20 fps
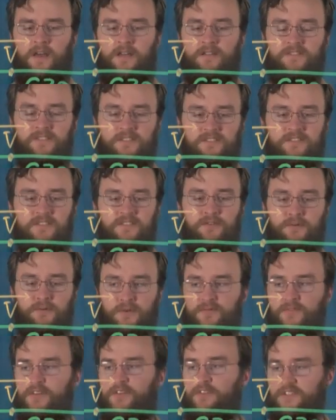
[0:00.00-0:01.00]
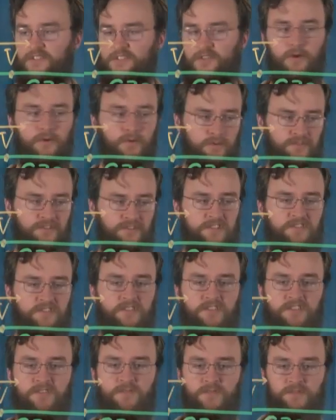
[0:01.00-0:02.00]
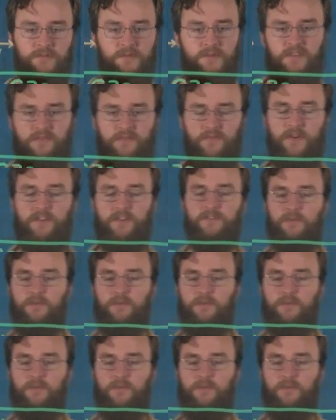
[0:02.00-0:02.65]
63 feet, the total distance between the front